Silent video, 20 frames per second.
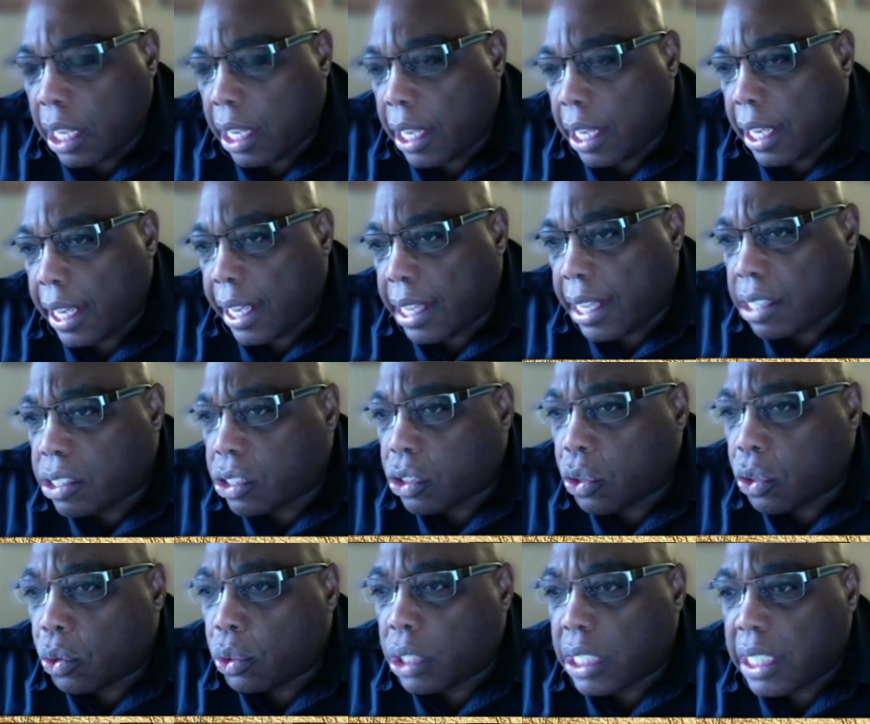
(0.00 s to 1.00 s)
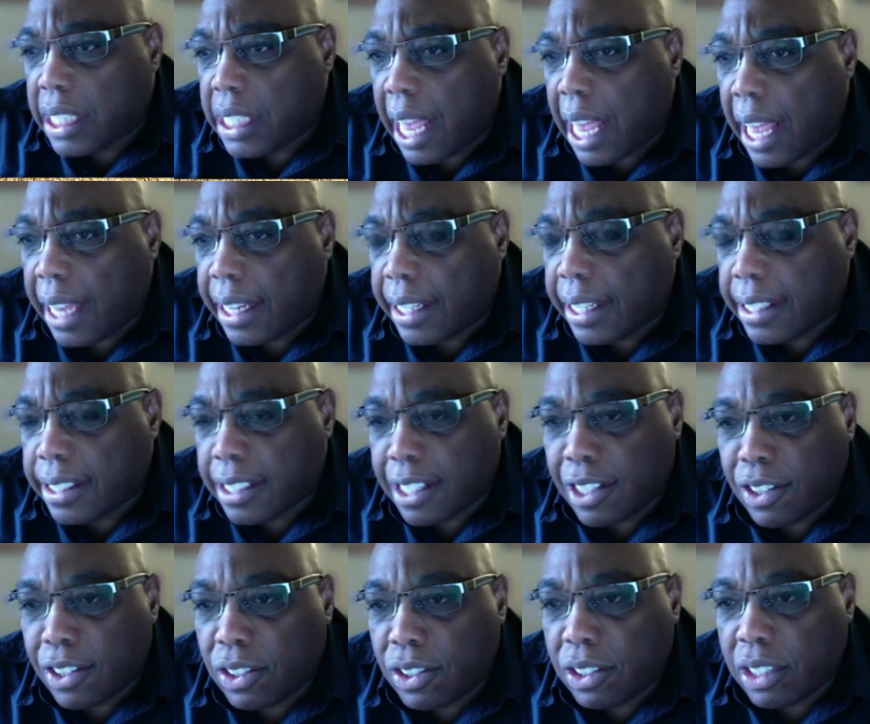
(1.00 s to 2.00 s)
His school did not. His
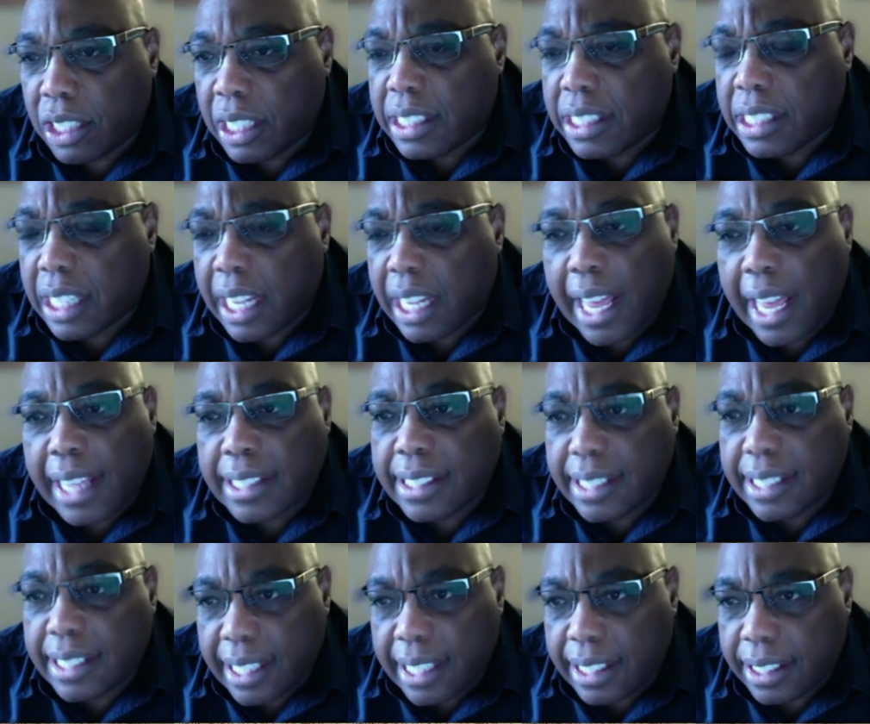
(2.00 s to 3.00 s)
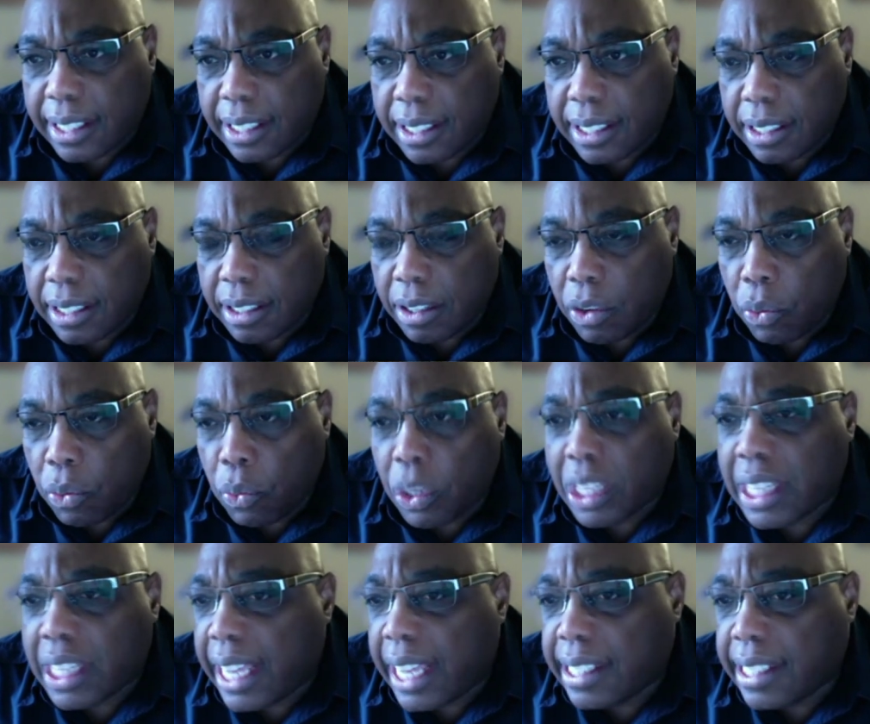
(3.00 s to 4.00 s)
class did. What
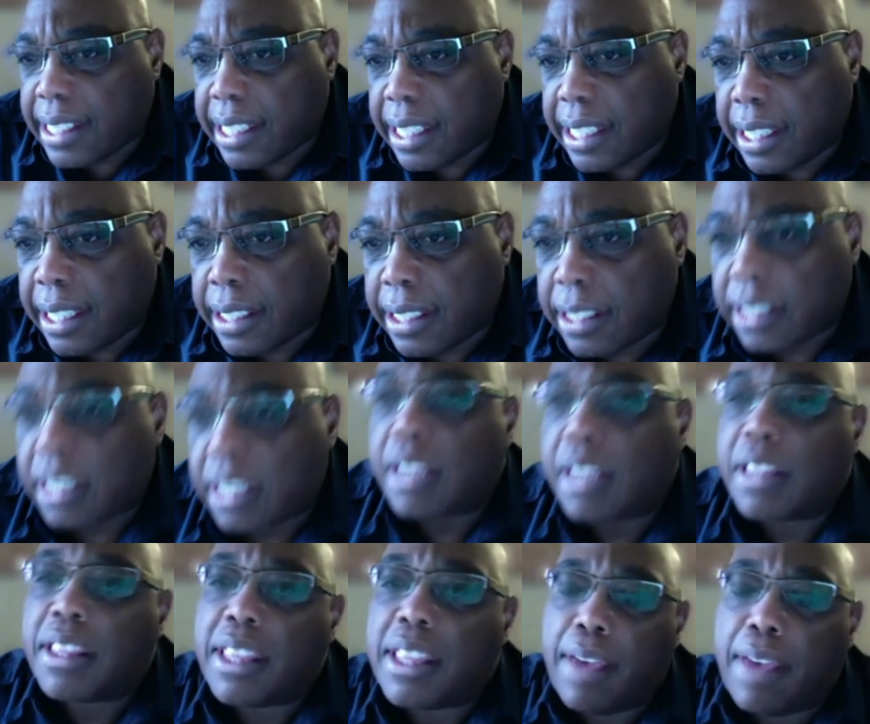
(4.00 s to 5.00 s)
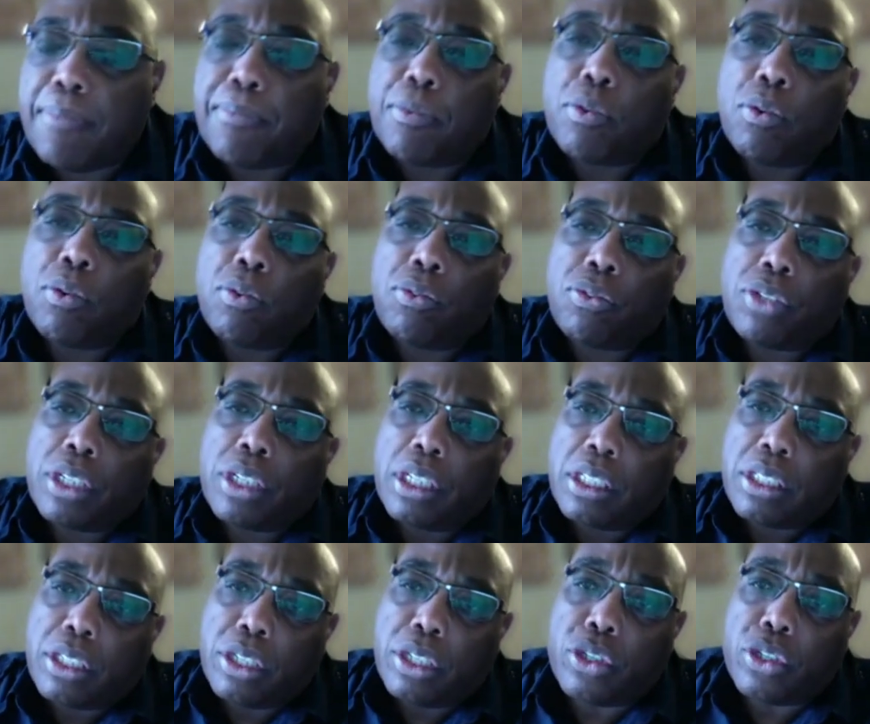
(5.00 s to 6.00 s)
they did is they moved
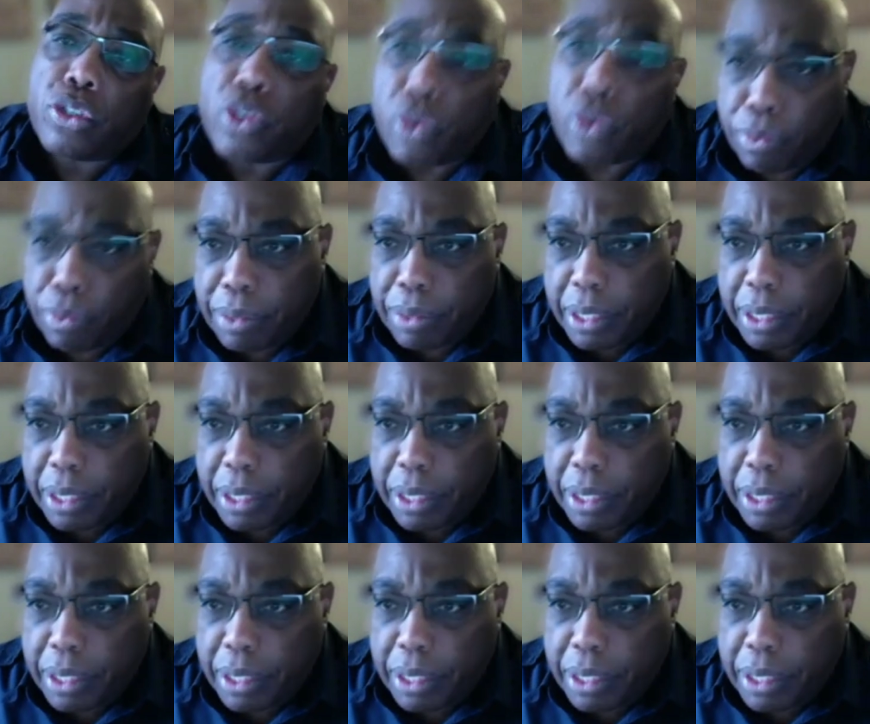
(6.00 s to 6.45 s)
to Zoom,